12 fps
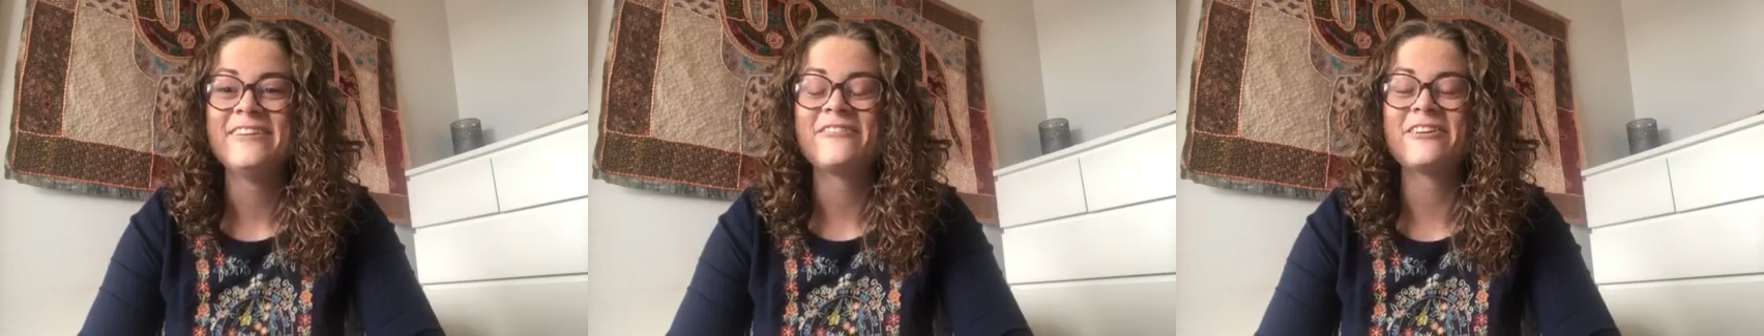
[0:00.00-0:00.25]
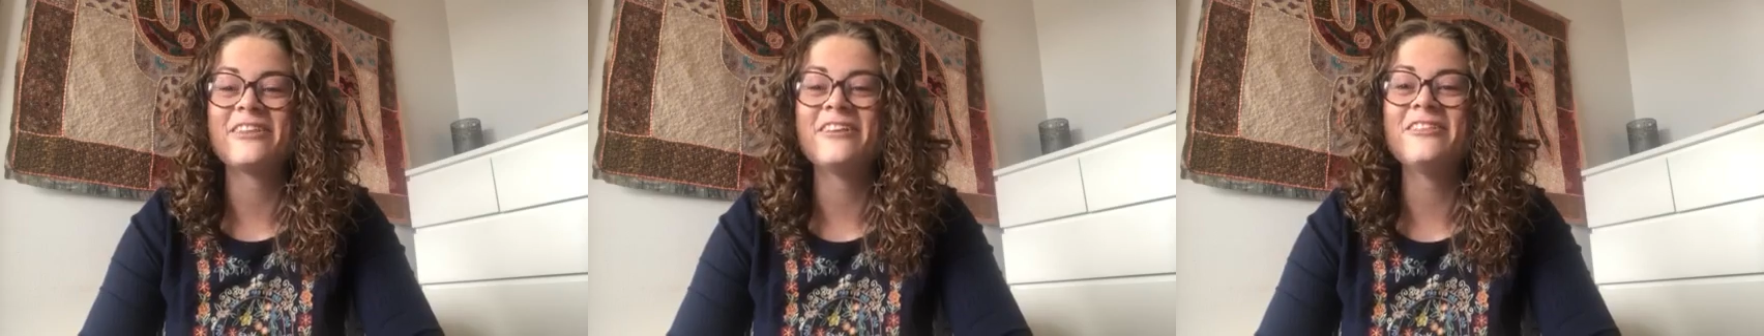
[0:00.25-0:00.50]

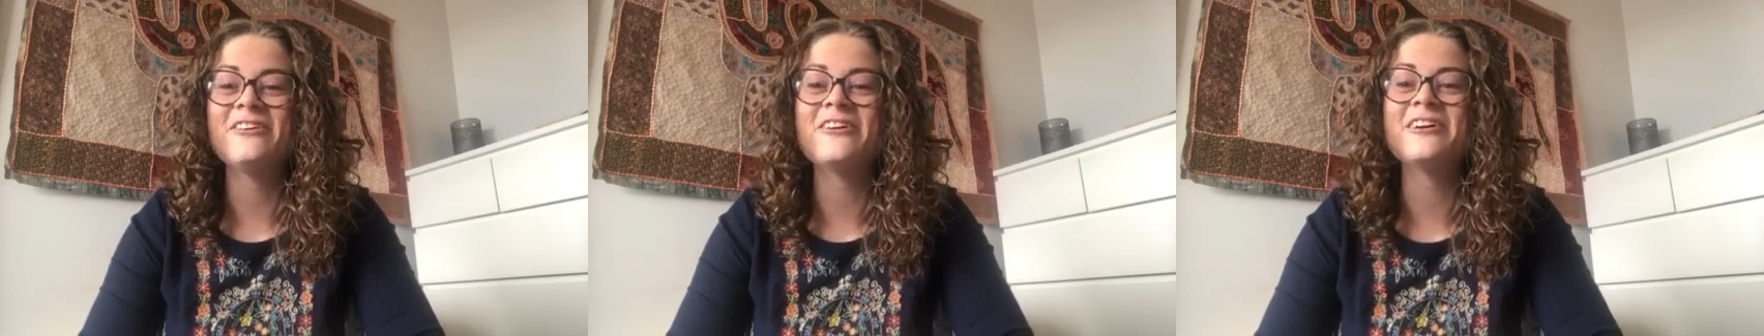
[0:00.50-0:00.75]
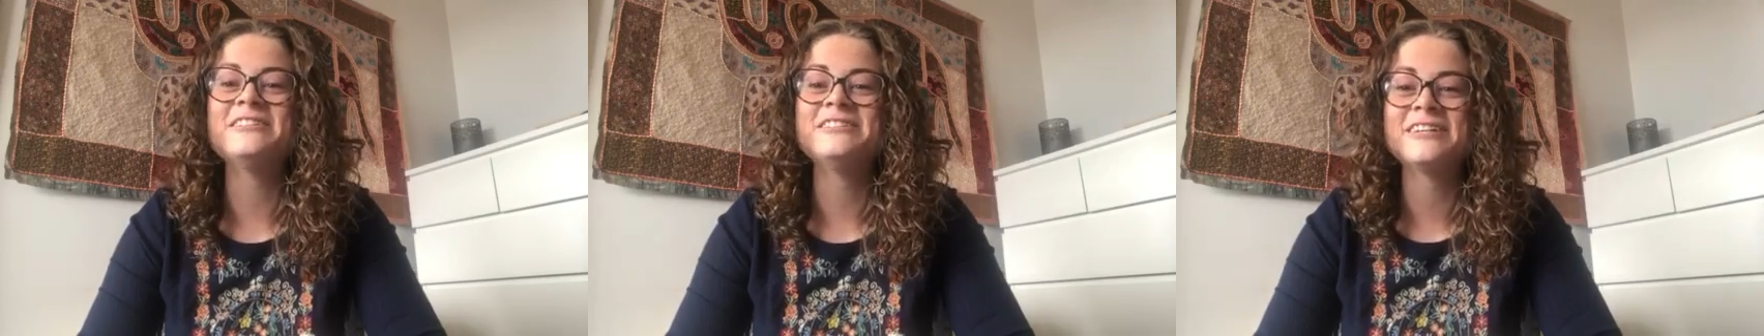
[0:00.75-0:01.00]
For the
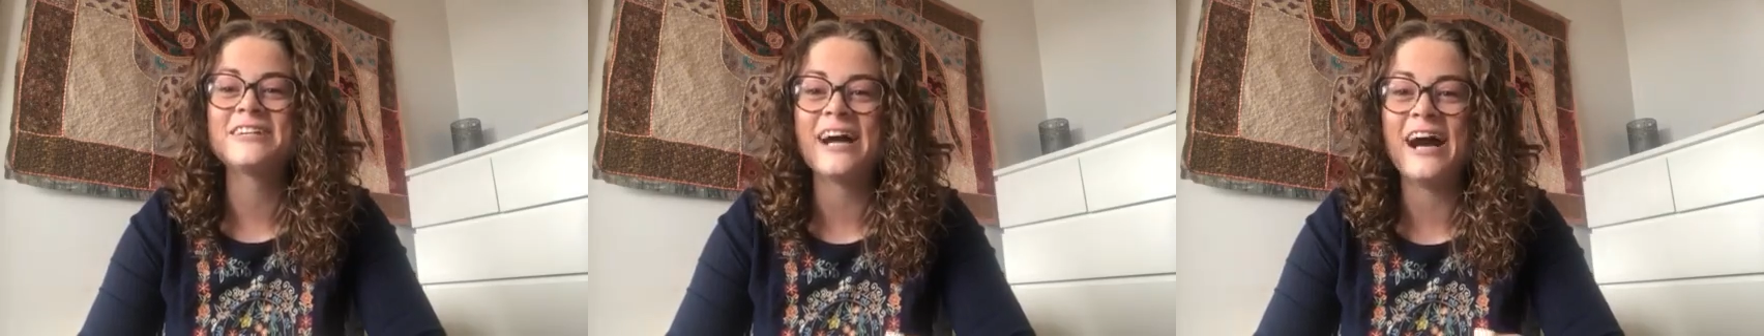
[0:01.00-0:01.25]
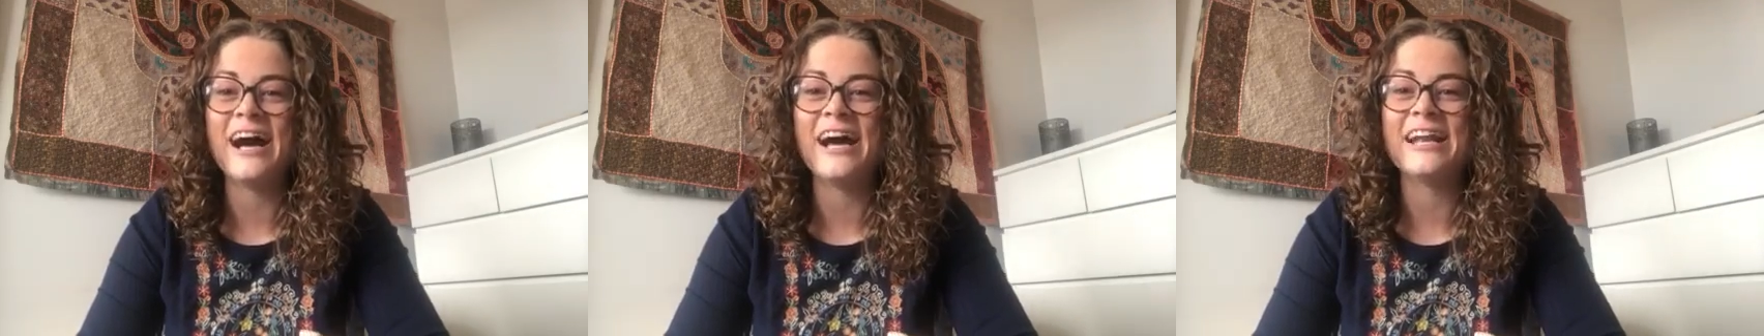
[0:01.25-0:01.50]
Lord your
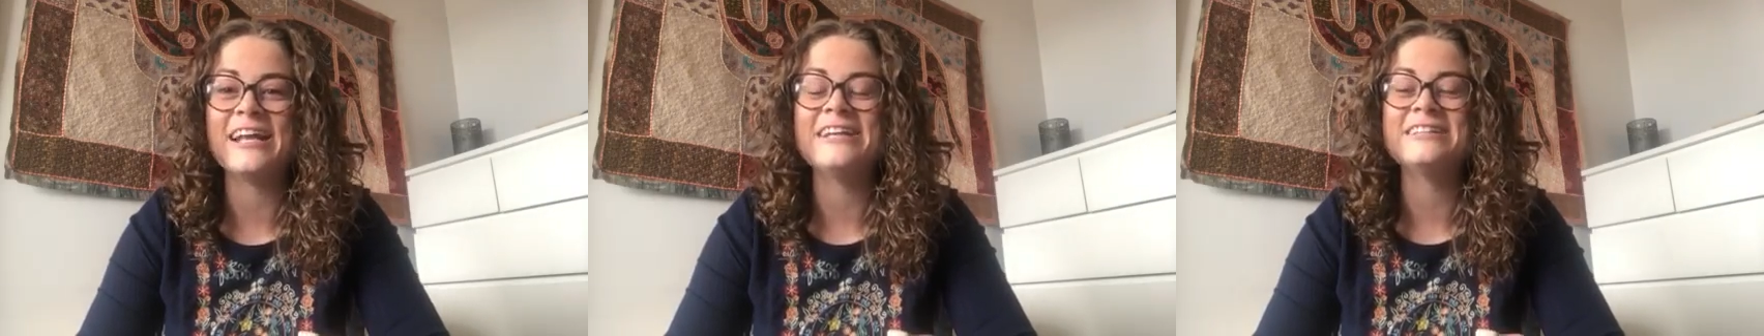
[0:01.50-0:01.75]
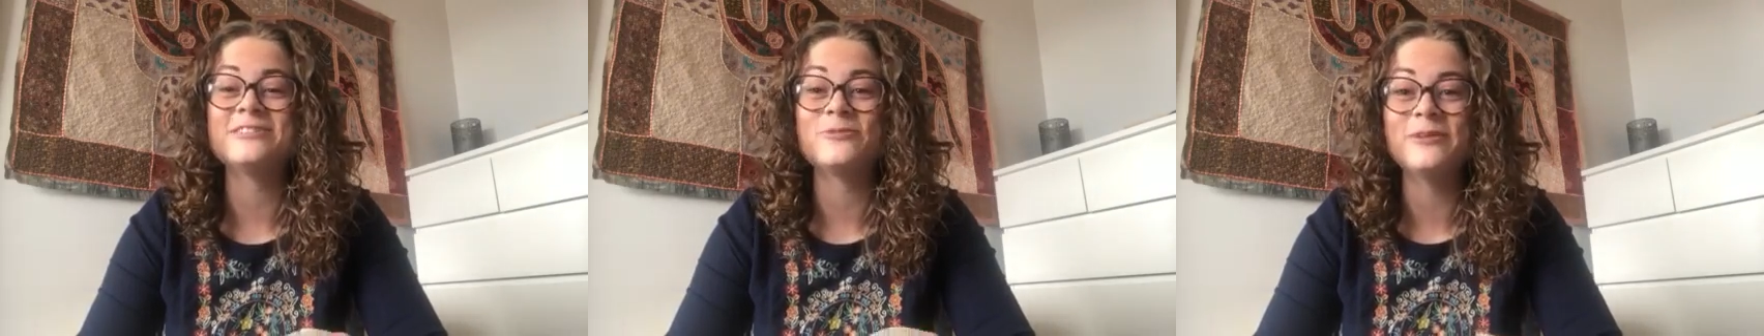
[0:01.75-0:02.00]
God
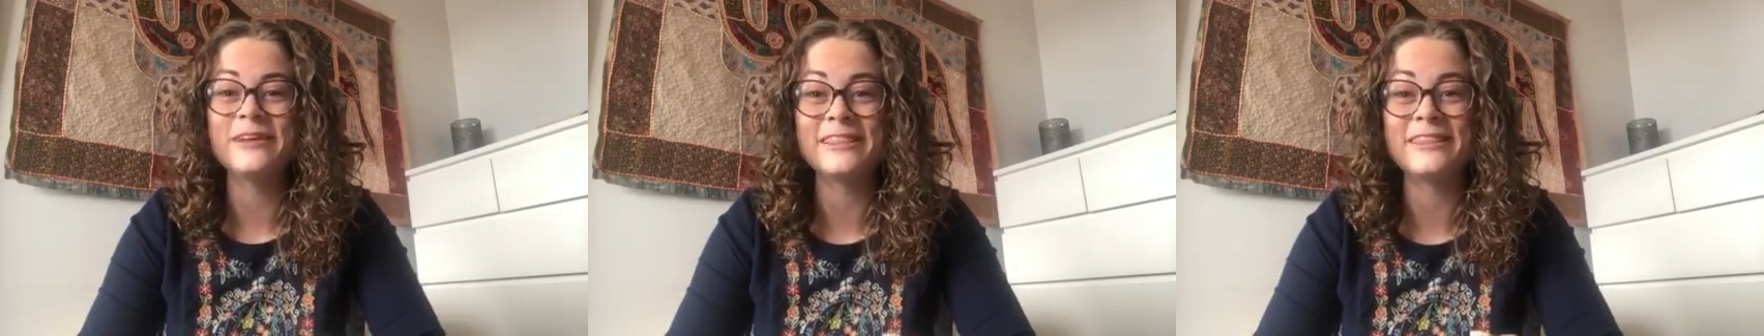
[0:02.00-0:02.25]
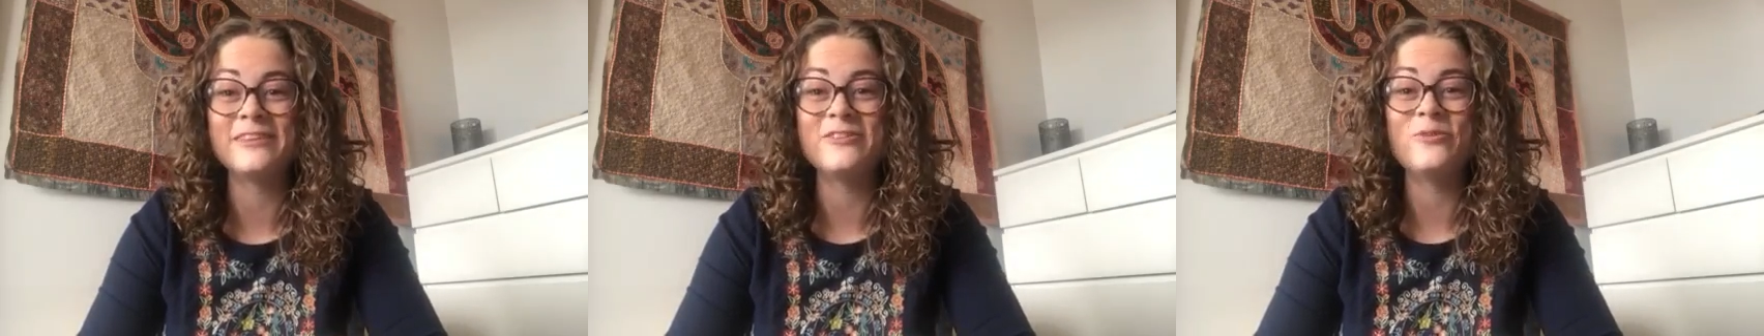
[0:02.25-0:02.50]
is
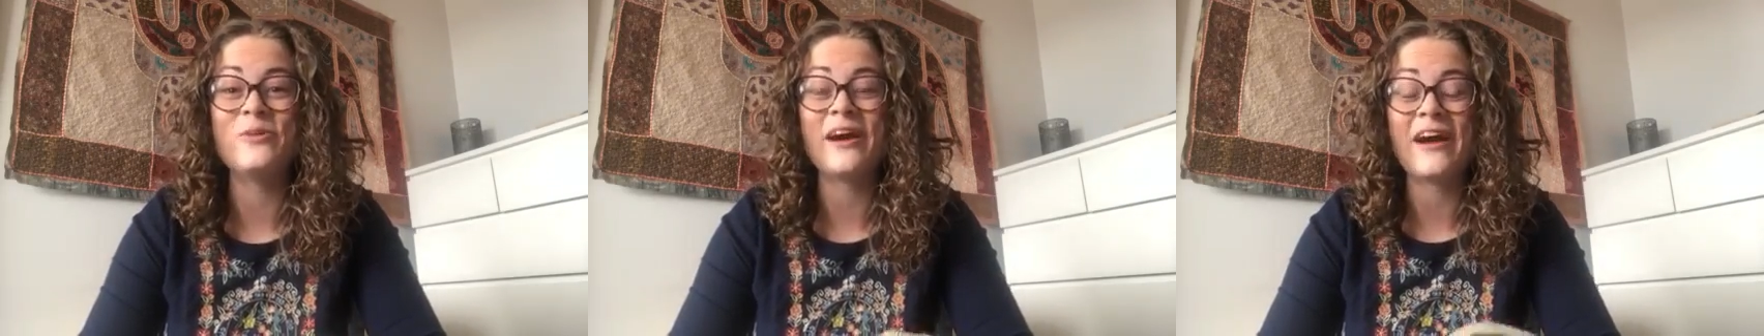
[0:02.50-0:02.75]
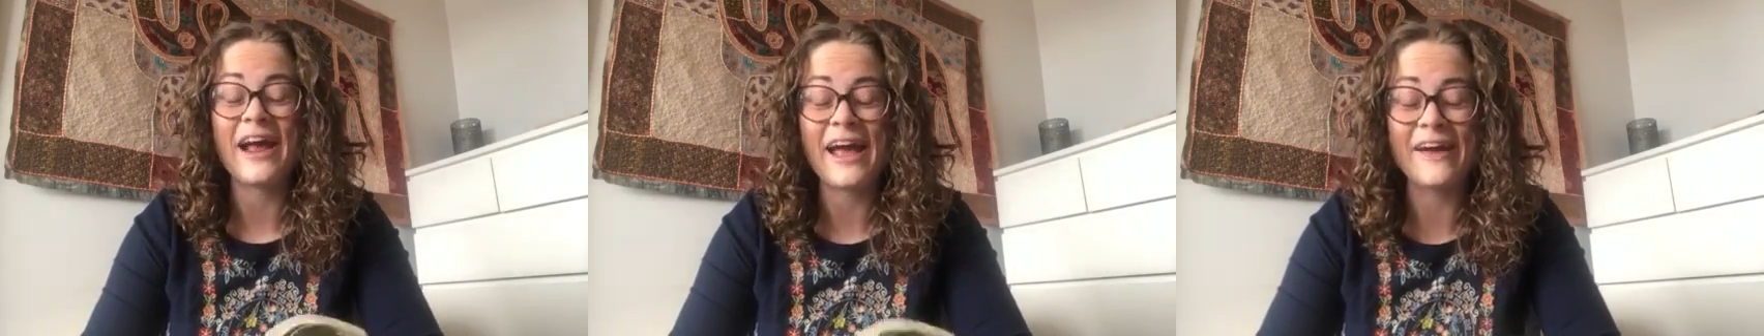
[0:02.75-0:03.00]
with you
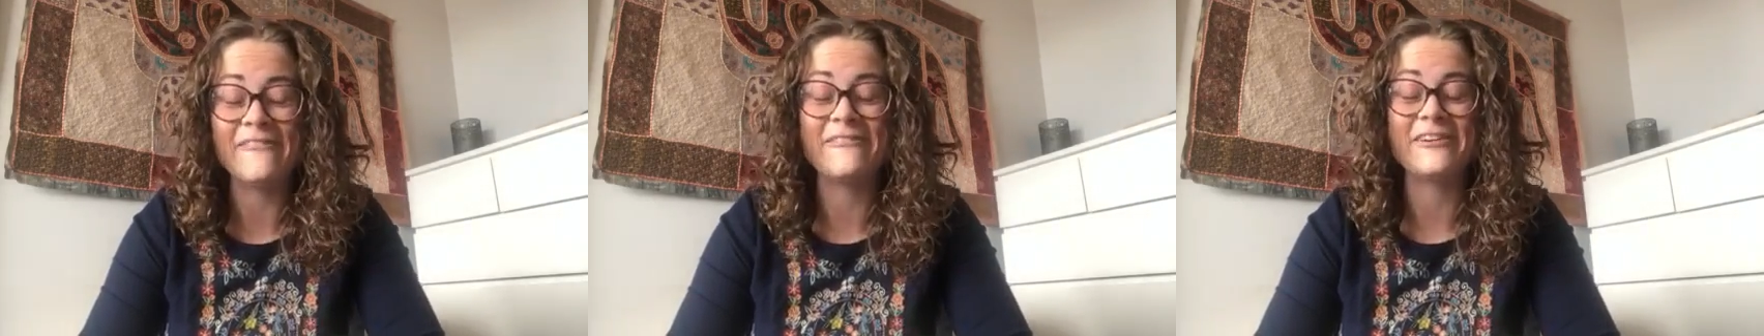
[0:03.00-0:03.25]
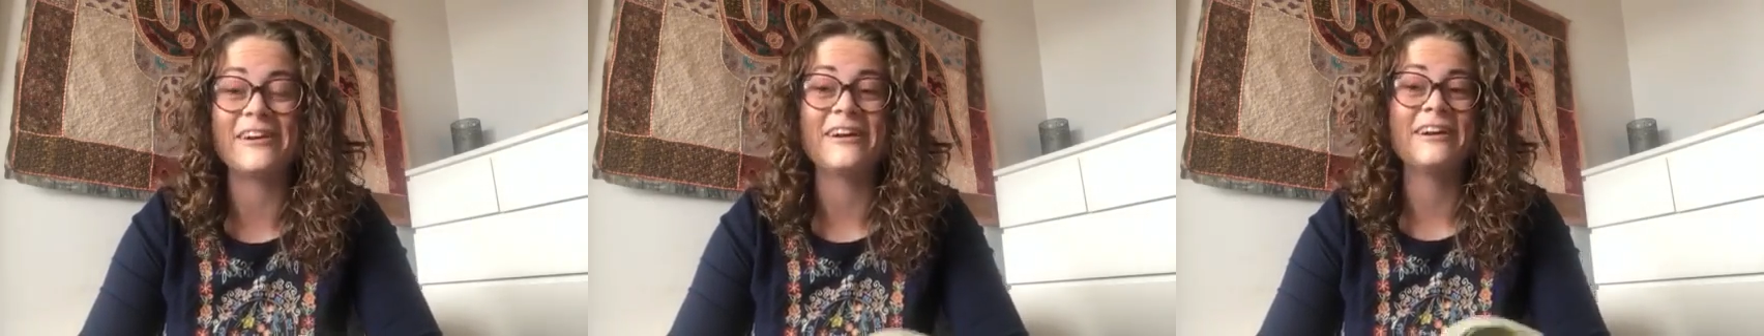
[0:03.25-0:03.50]

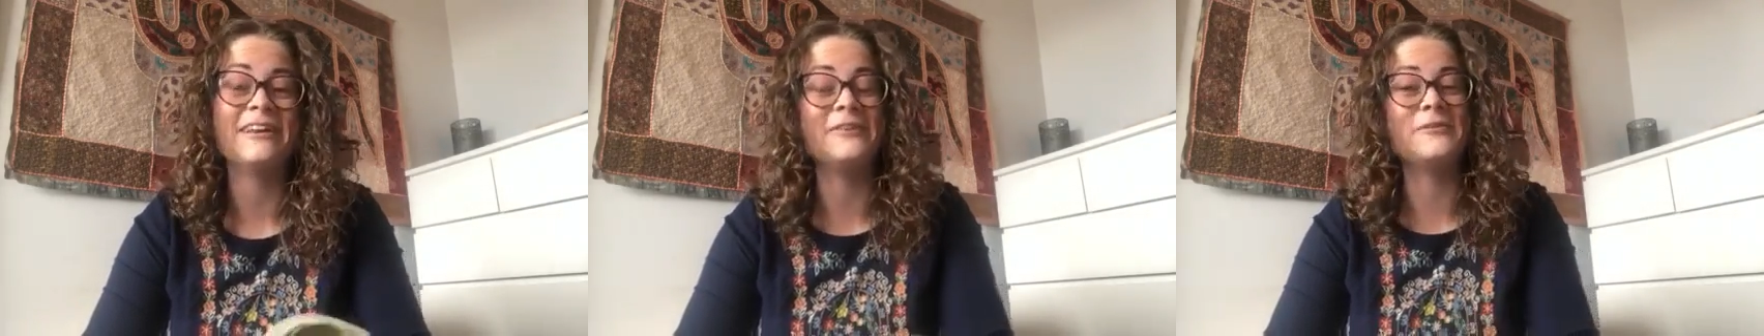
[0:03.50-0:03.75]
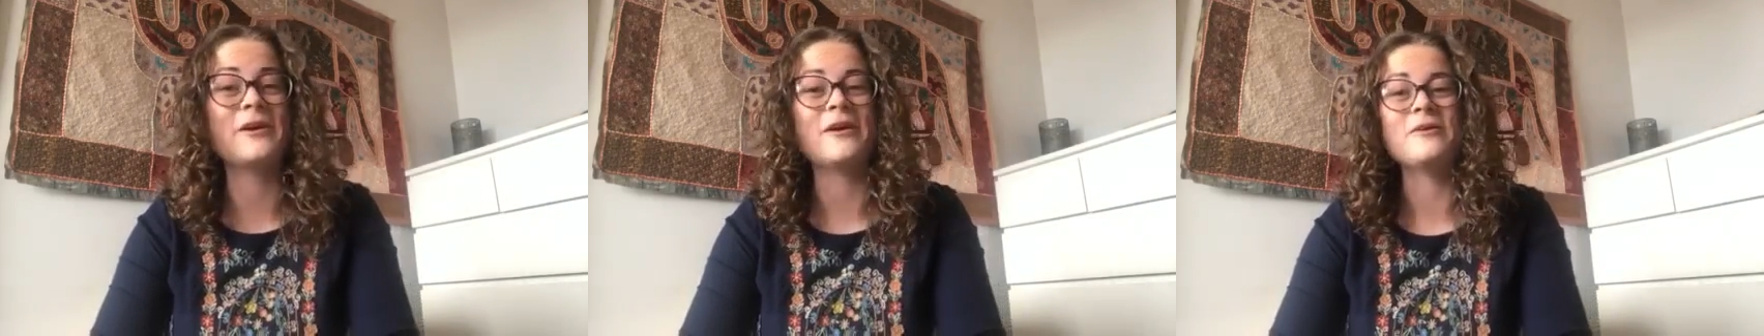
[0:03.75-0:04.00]
wherever
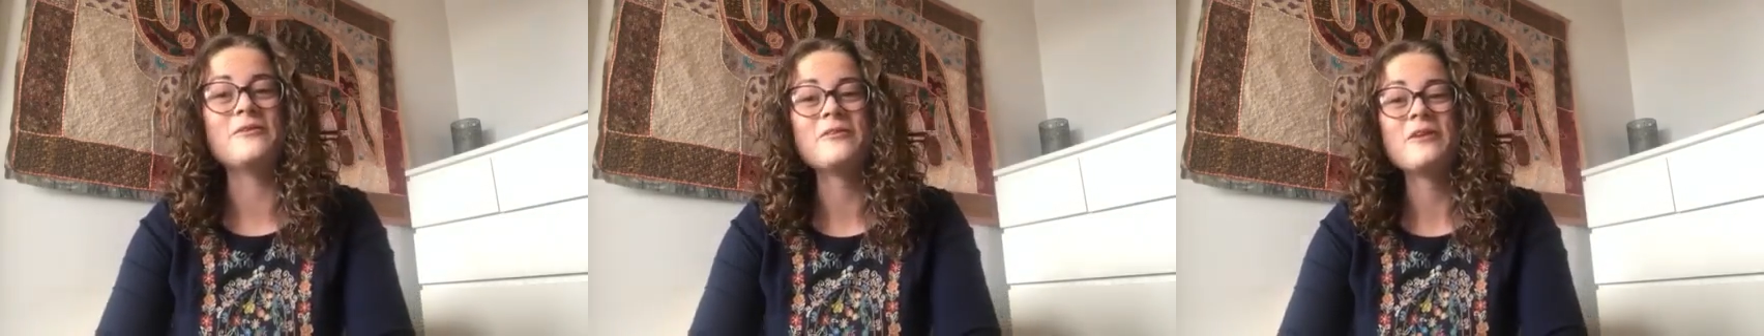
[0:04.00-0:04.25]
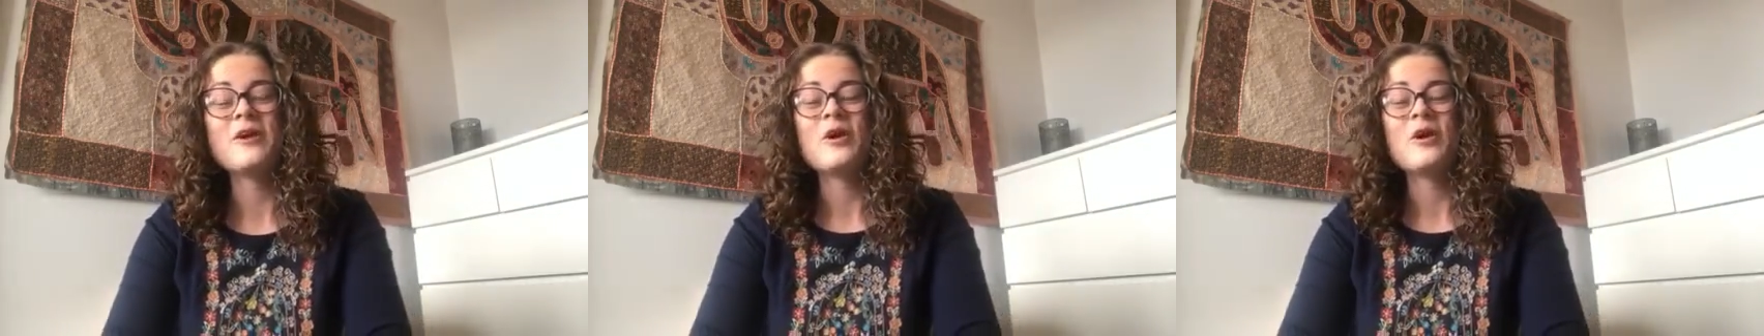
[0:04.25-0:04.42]
you go.